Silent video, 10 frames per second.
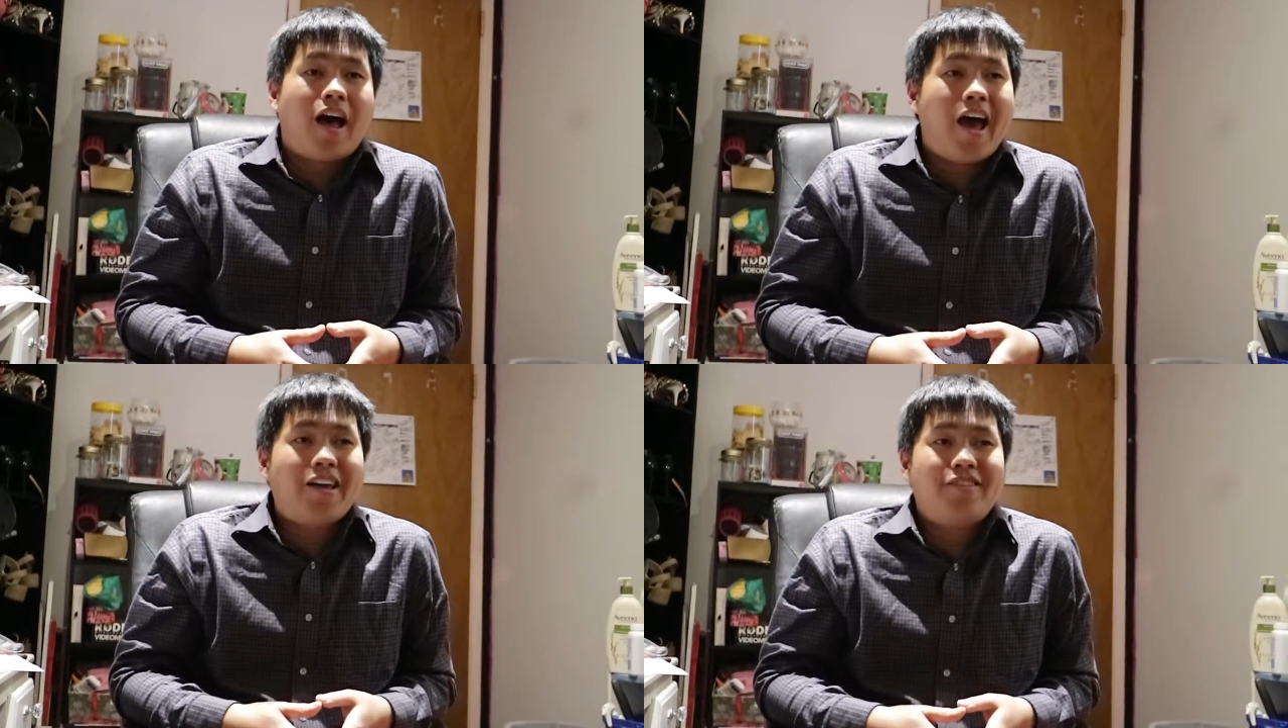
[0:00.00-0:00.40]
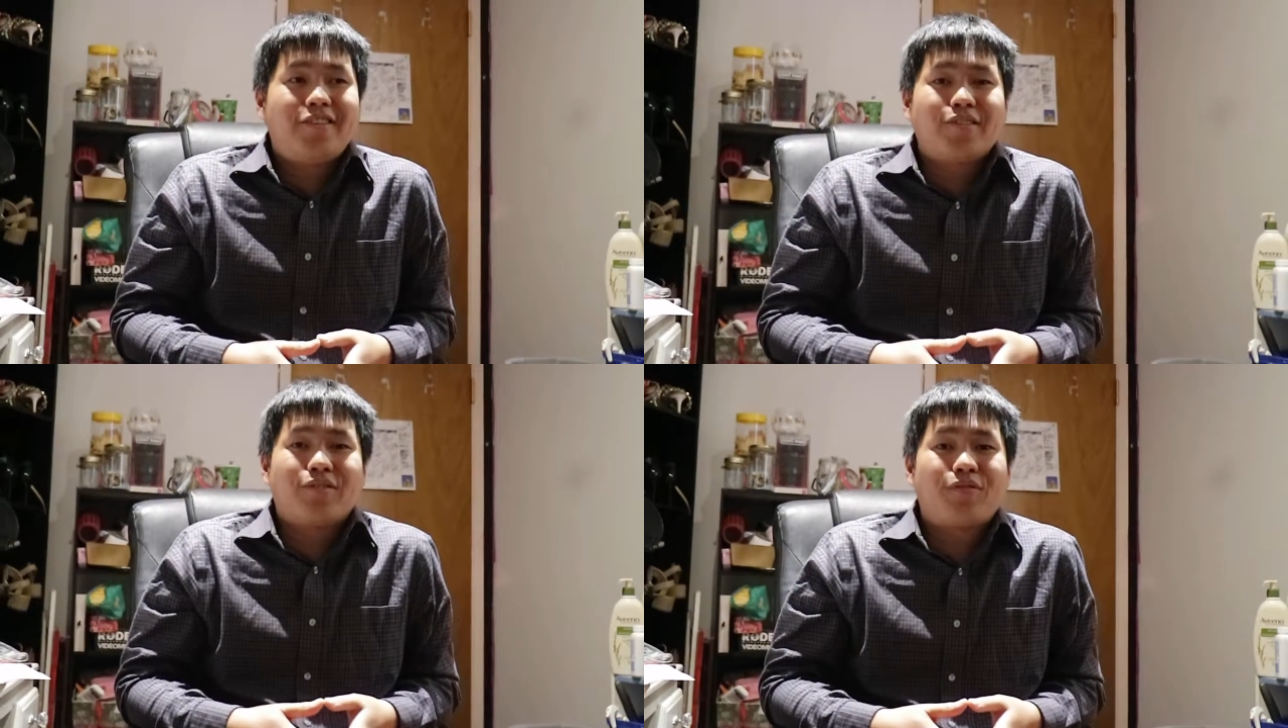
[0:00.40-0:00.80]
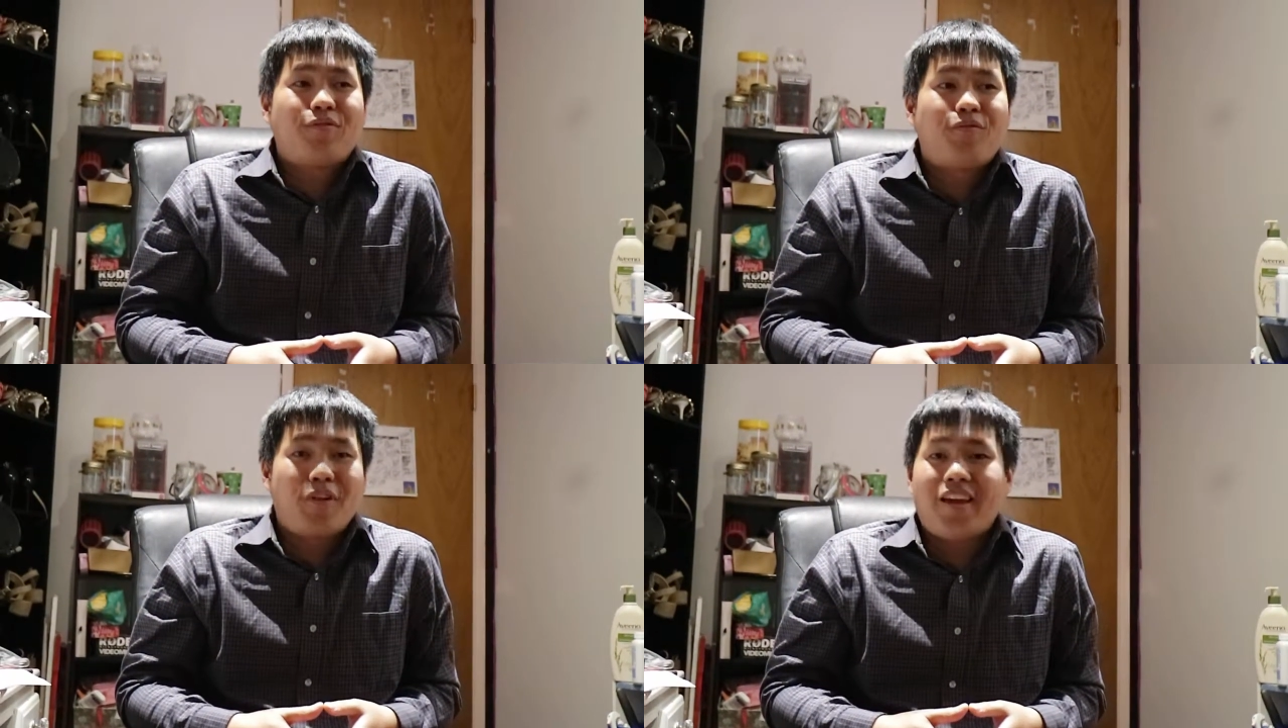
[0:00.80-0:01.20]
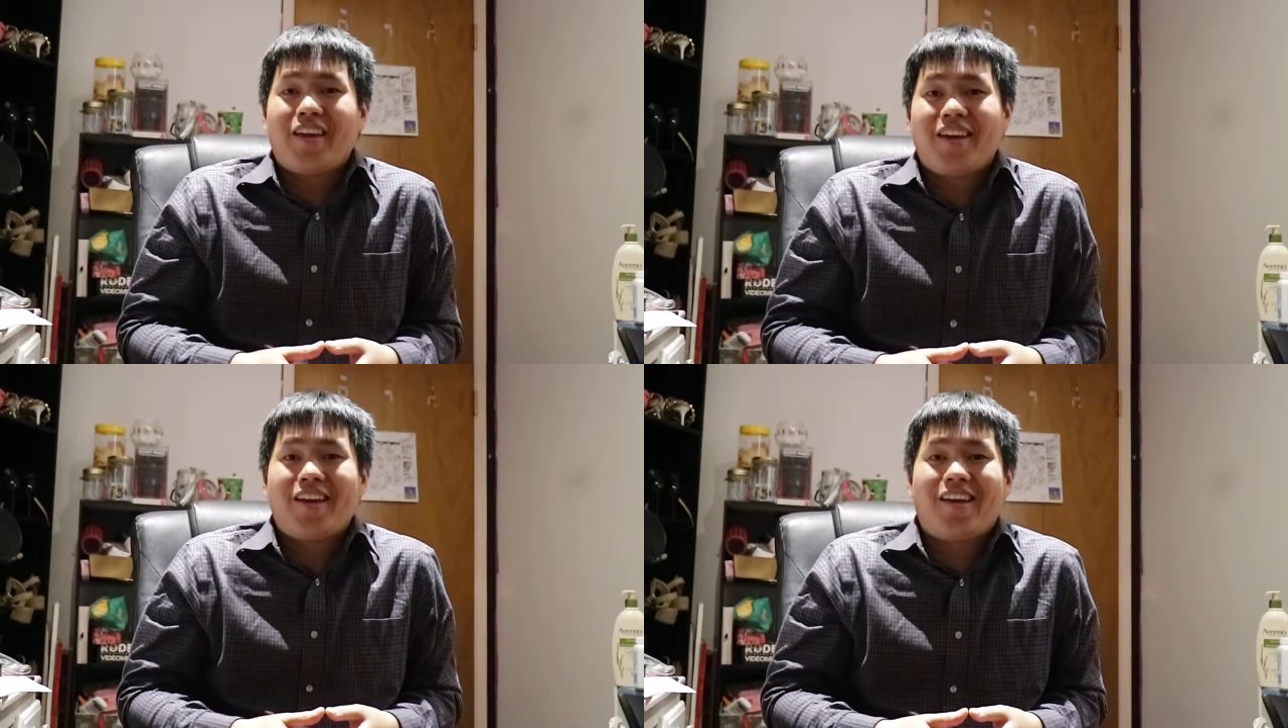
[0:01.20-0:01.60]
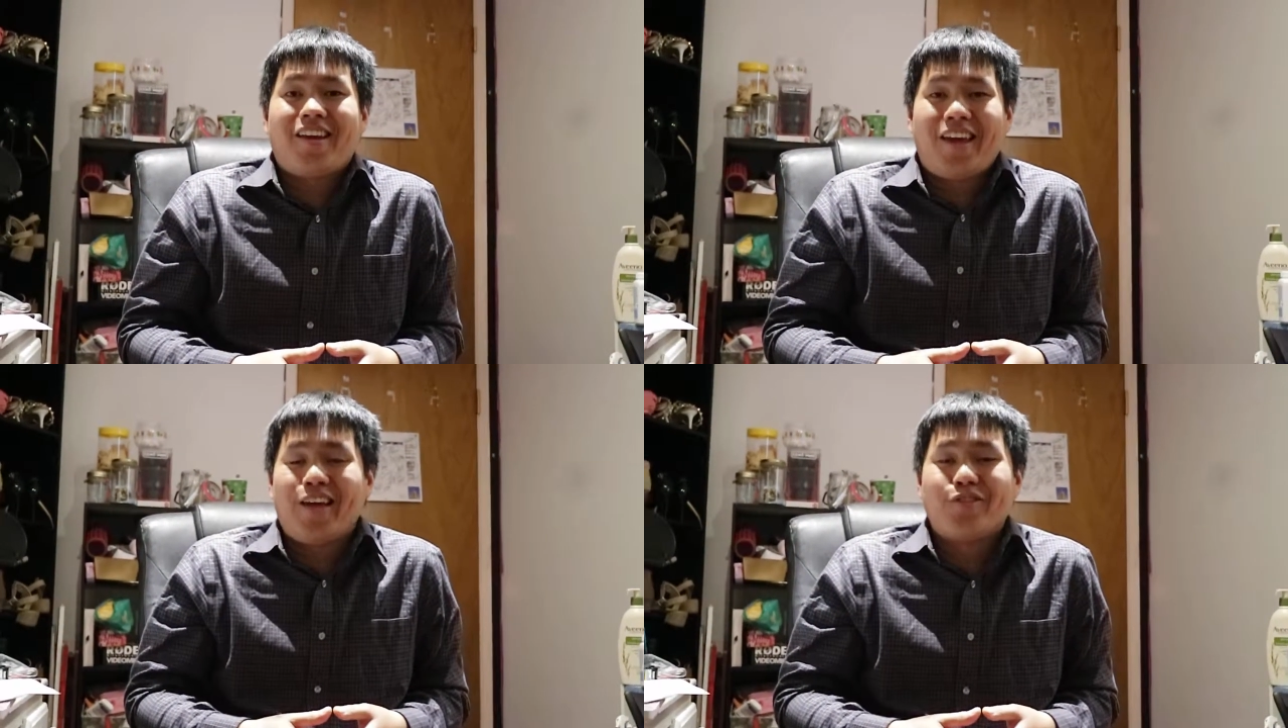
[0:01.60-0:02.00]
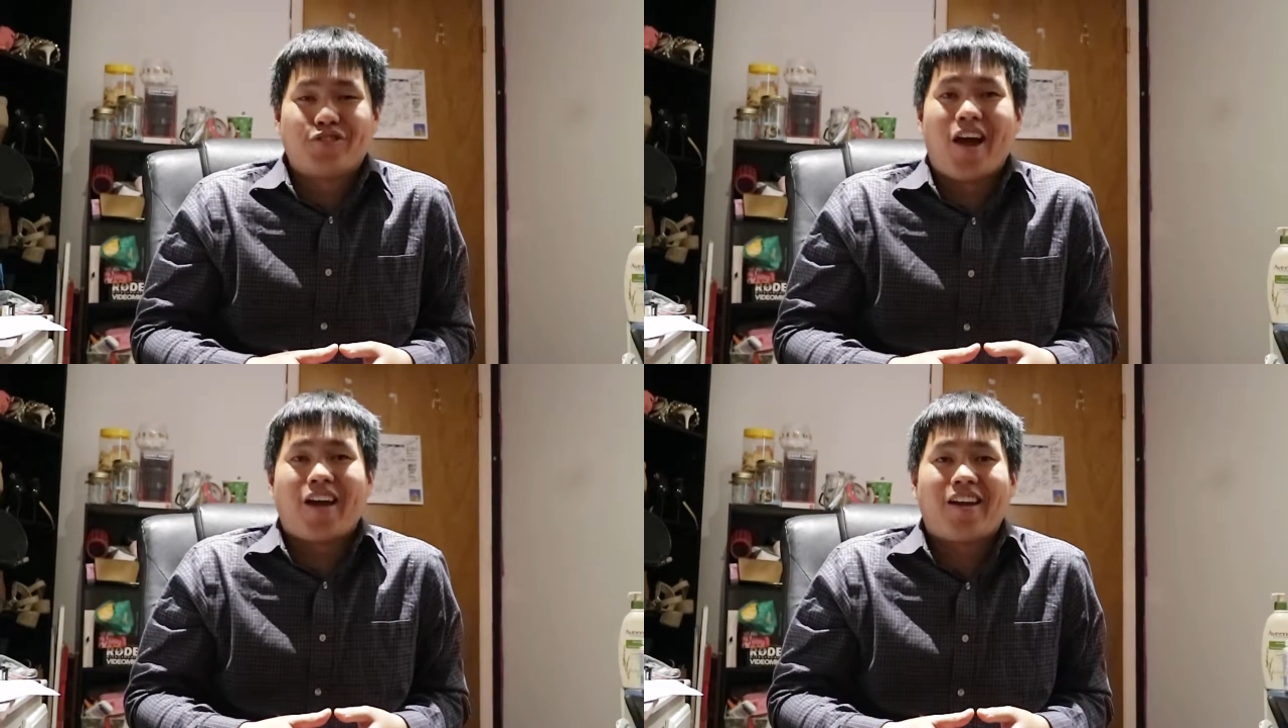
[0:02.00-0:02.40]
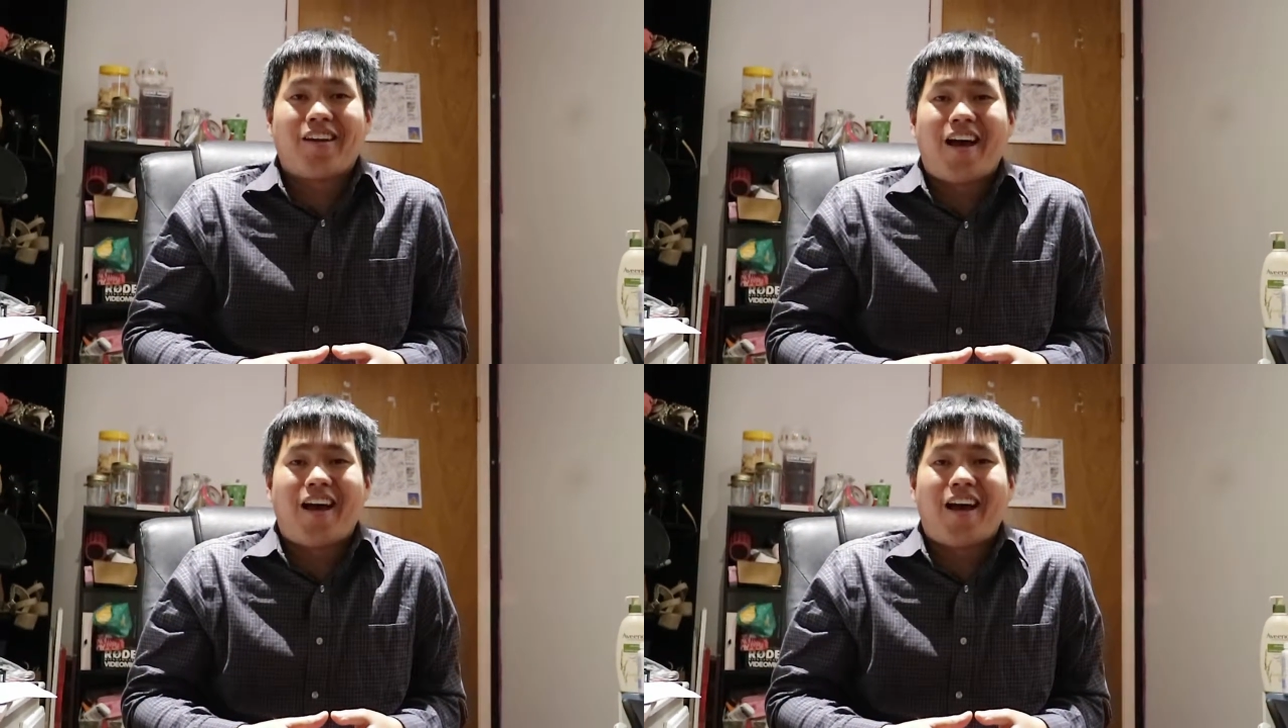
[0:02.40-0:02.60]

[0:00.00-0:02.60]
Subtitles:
I just freaking kill Chuck.